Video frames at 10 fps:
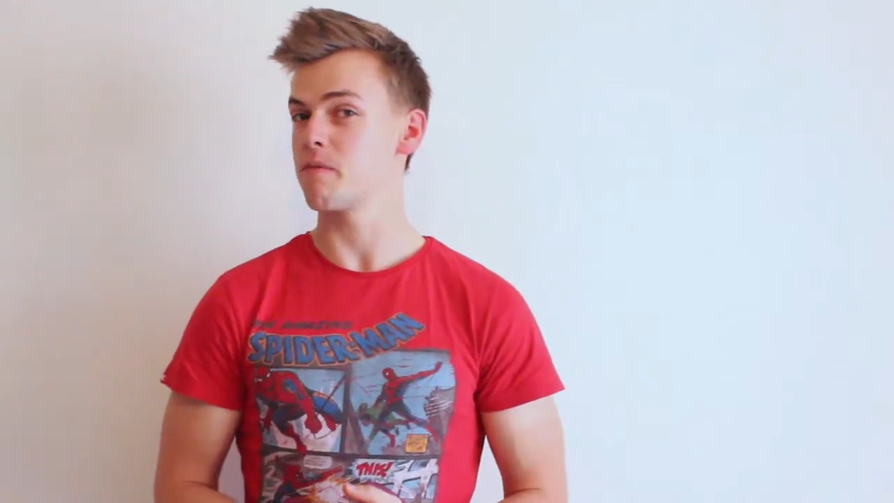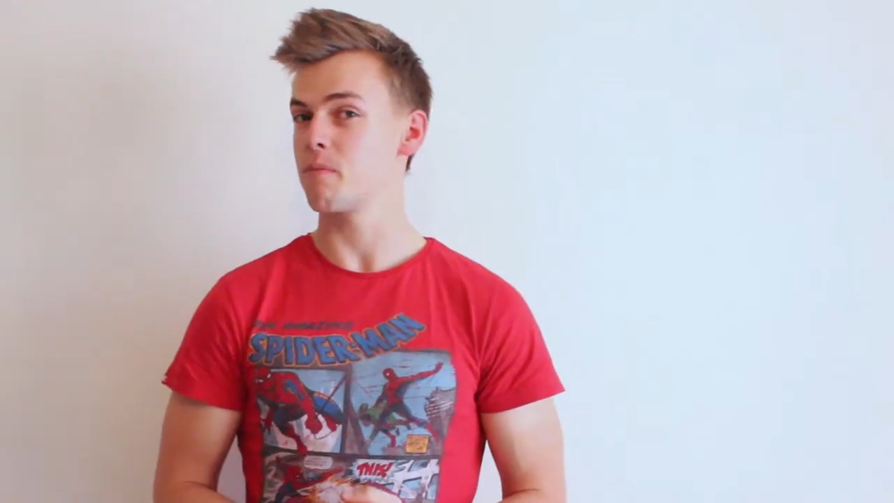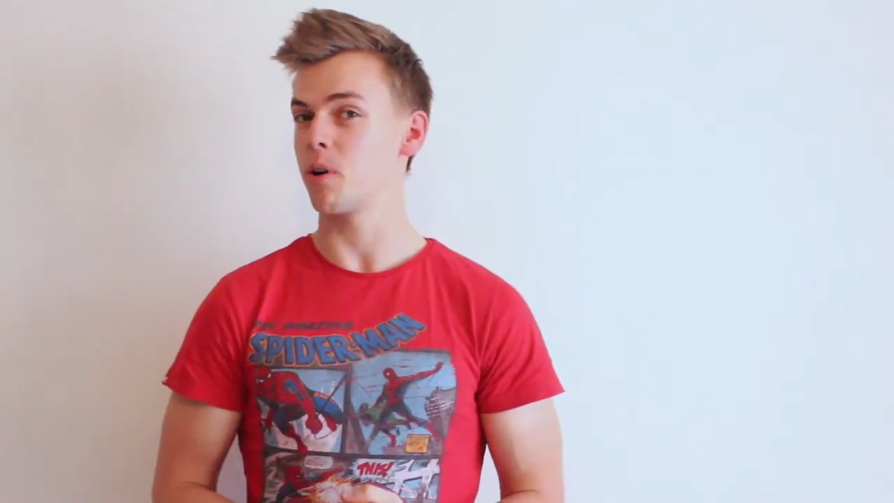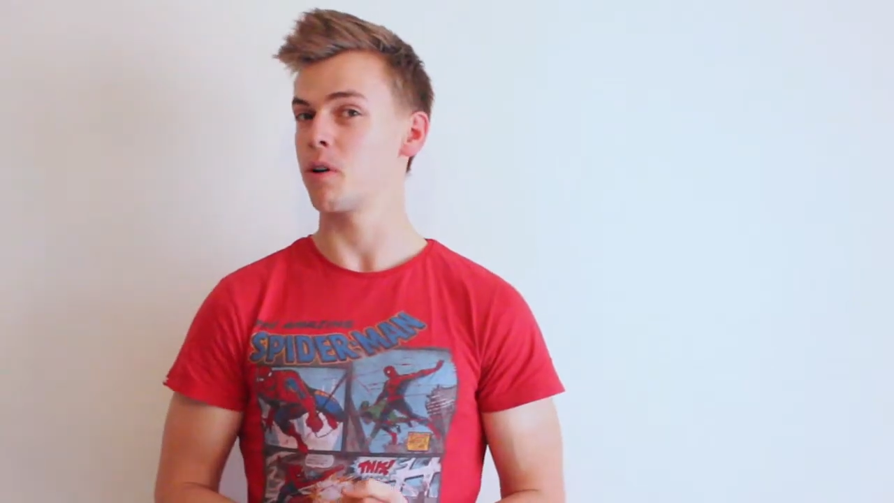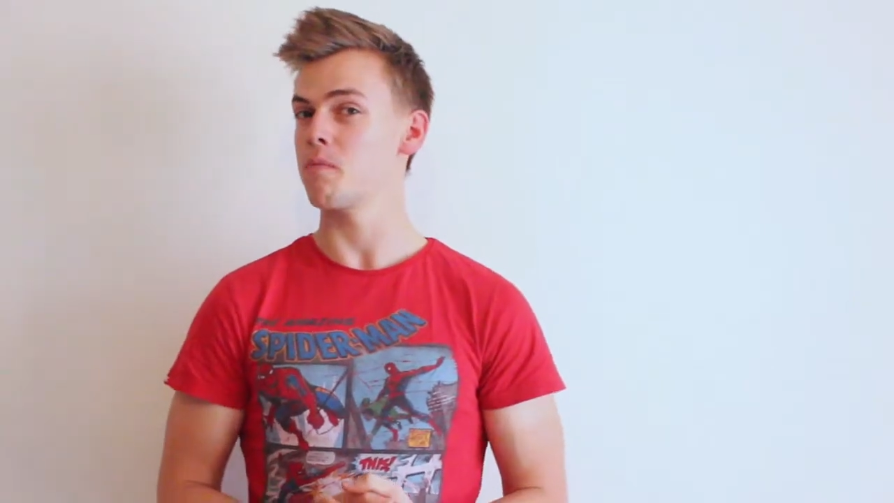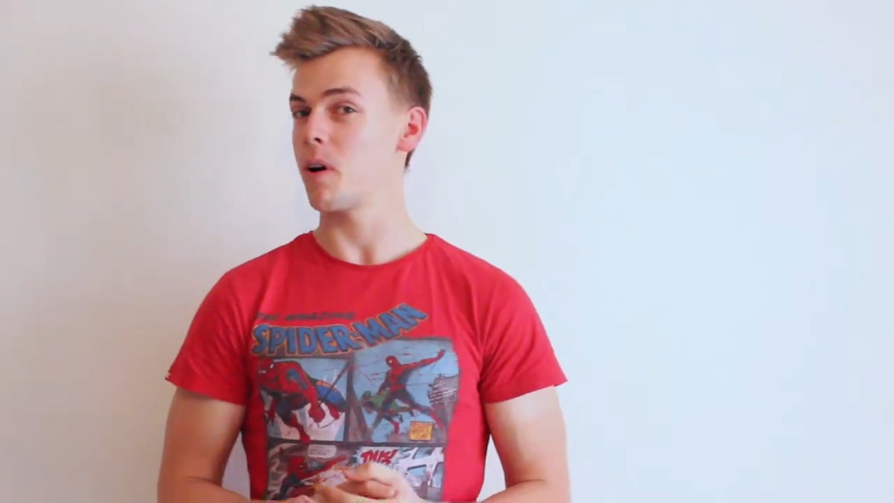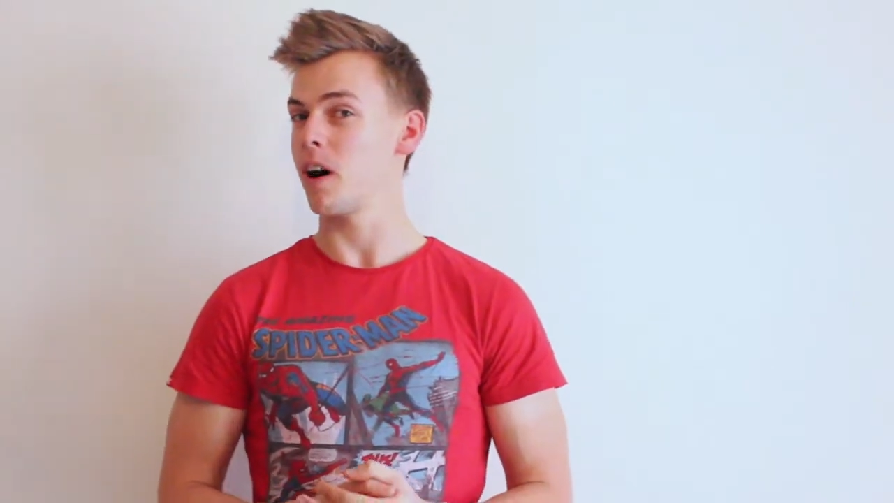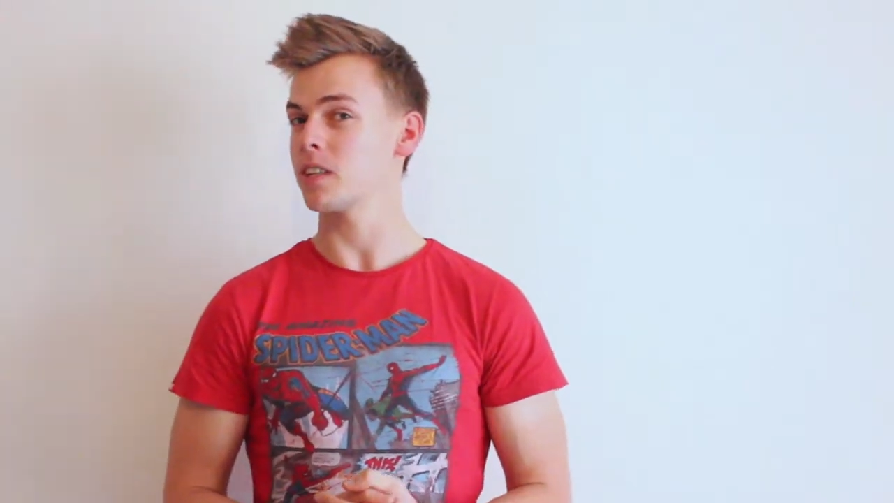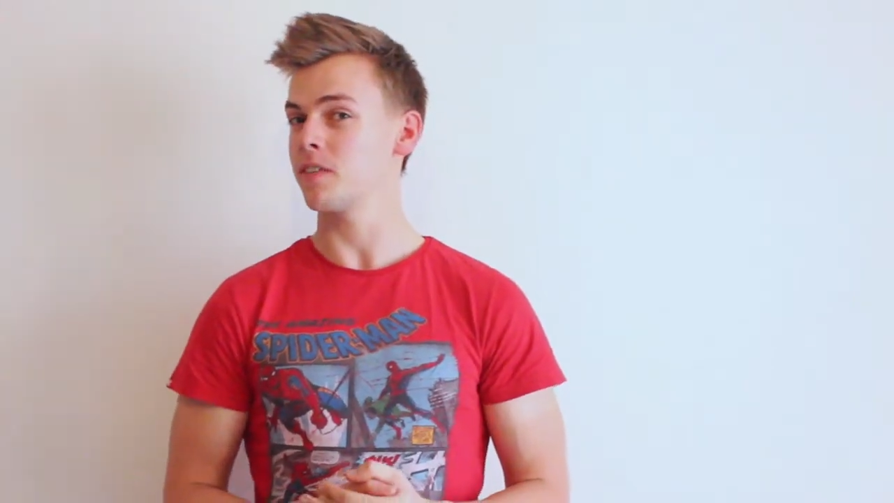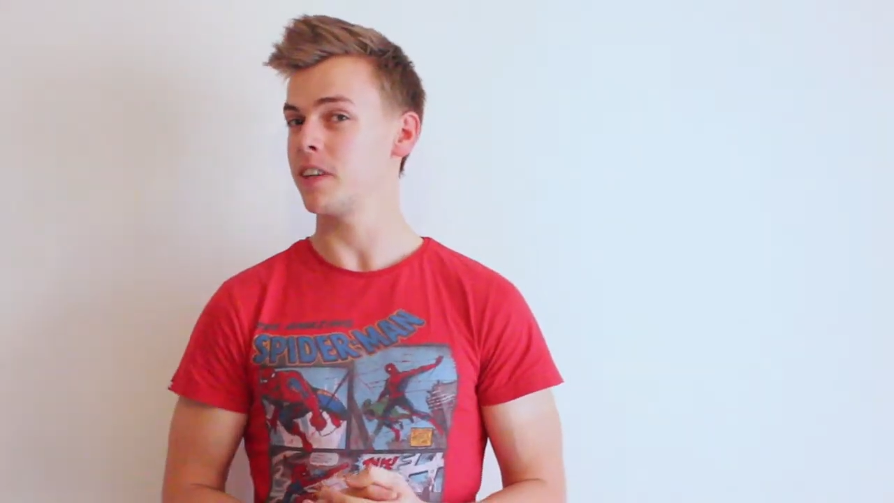important
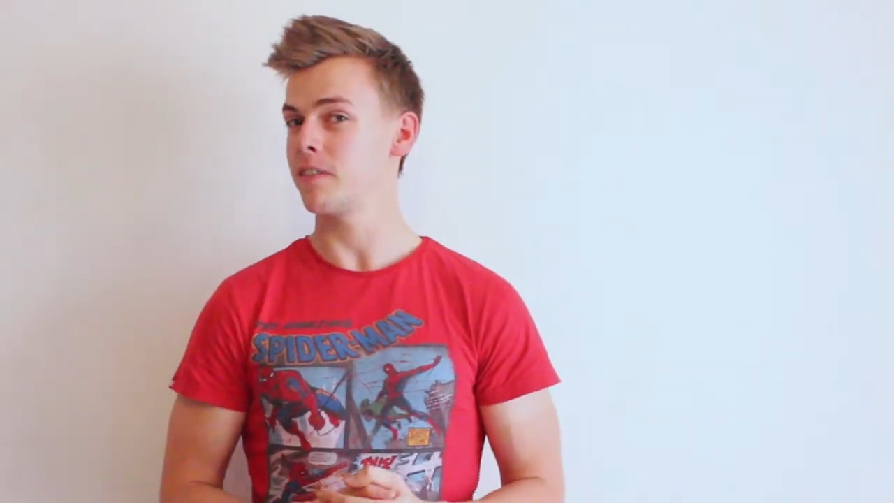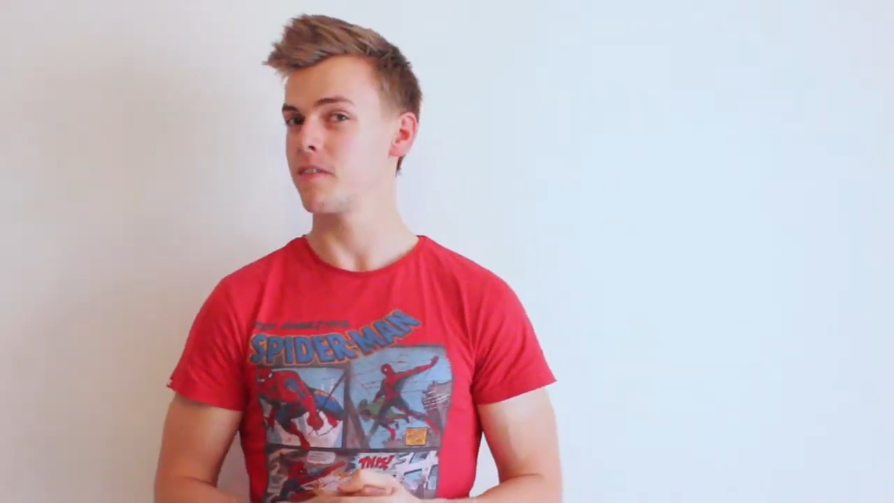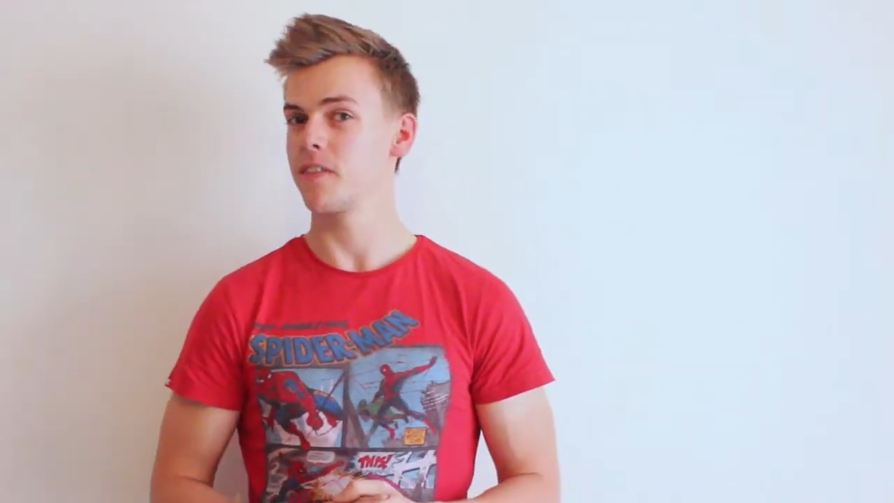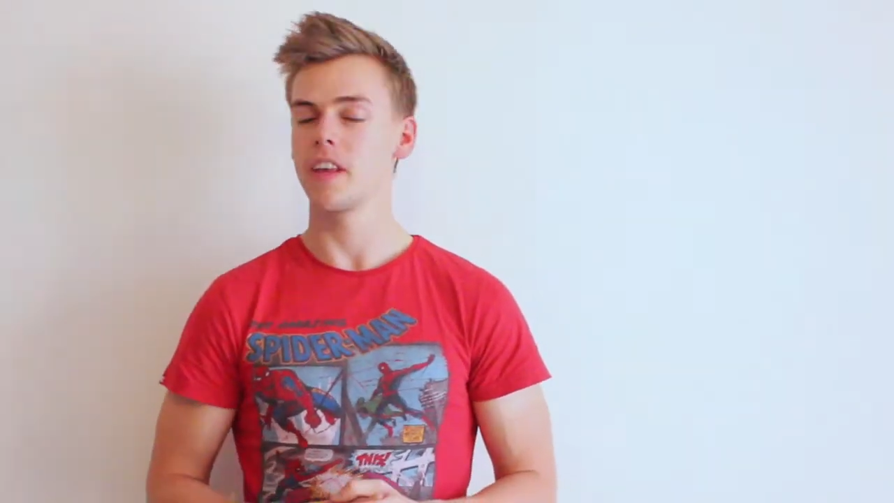part of it.